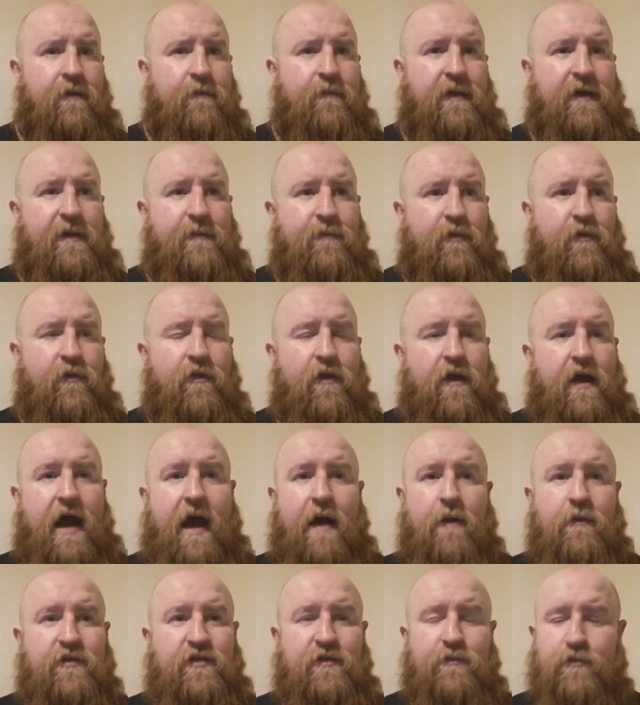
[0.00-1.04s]
People that,
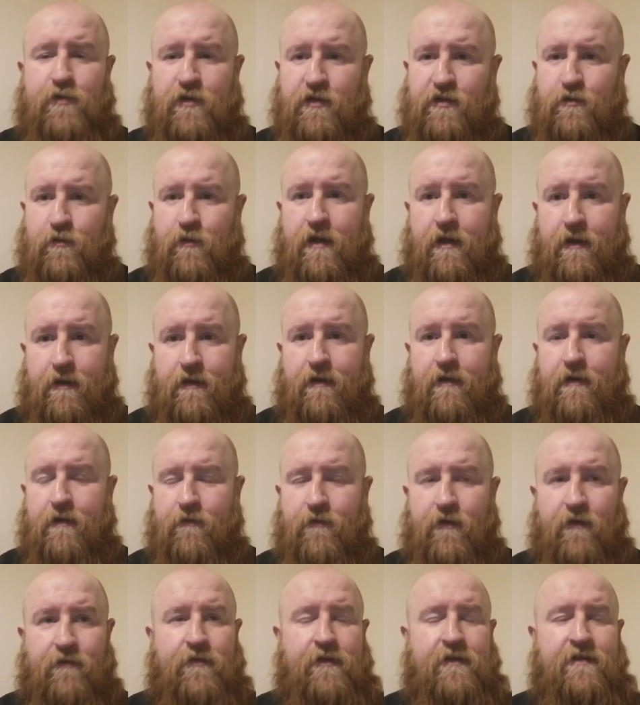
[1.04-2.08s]
I was in prison with a
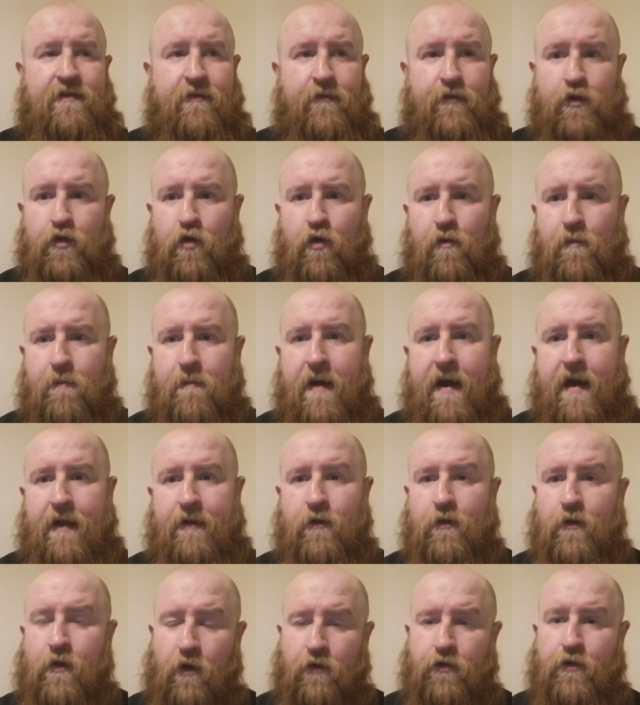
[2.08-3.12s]
57-year-old man
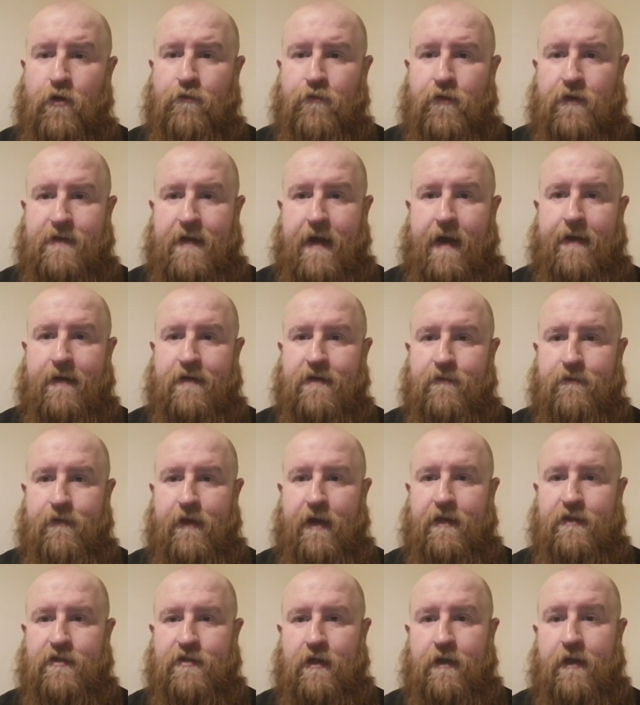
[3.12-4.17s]
who got done for tax
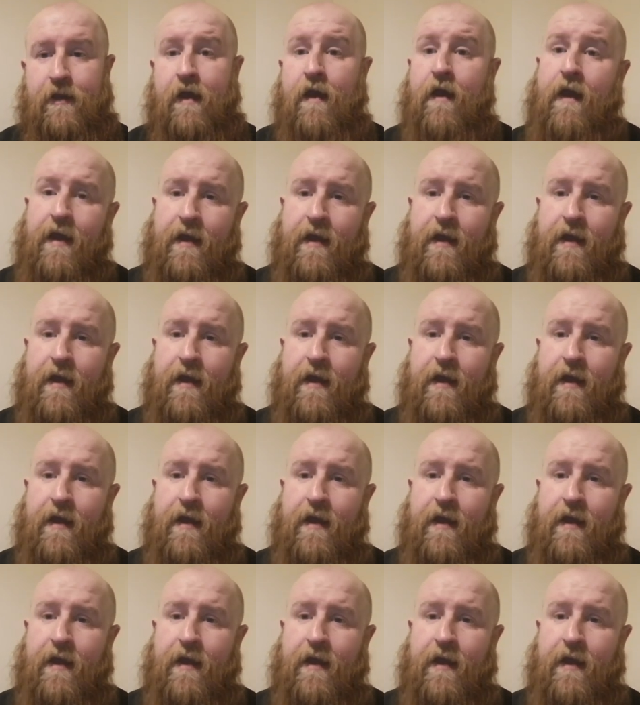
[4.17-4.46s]
evasion.